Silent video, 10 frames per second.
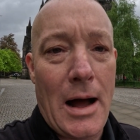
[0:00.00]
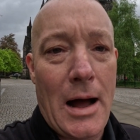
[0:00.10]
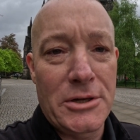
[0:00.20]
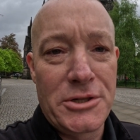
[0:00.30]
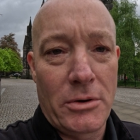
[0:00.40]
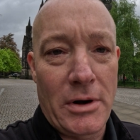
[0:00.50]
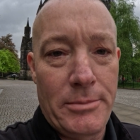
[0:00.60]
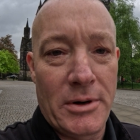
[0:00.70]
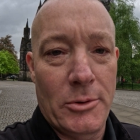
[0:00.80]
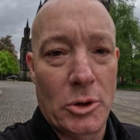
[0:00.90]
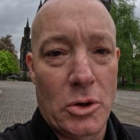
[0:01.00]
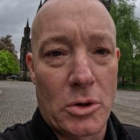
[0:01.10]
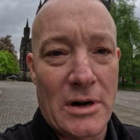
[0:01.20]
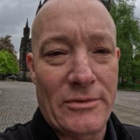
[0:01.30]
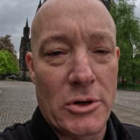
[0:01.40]
I showed up at about
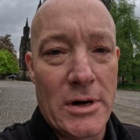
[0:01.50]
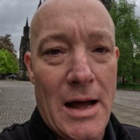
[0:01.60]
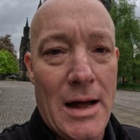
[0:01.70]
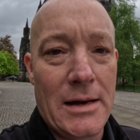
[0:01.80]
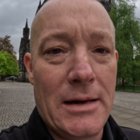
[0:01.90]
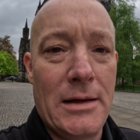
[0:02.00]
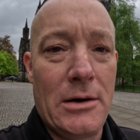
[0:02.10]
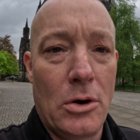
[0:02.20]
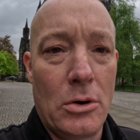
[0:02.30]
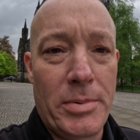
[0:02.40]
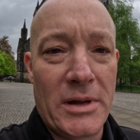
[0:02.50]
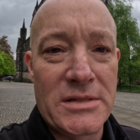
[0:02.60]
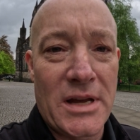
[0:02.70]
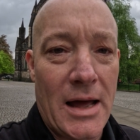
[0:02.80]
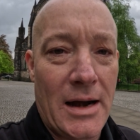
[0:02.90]
9:15. It
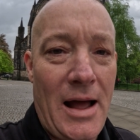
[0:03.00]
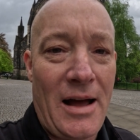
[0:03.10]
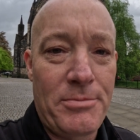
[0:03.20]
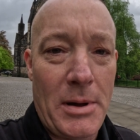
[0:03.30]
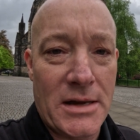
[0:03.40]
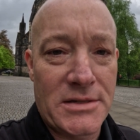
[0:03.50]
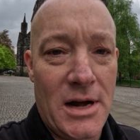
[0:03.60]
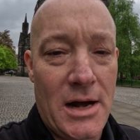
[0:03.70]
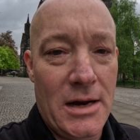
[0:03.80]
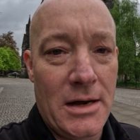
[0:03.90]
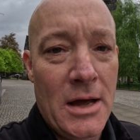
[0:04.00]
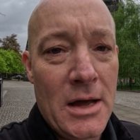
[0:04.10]
opens at 9:30.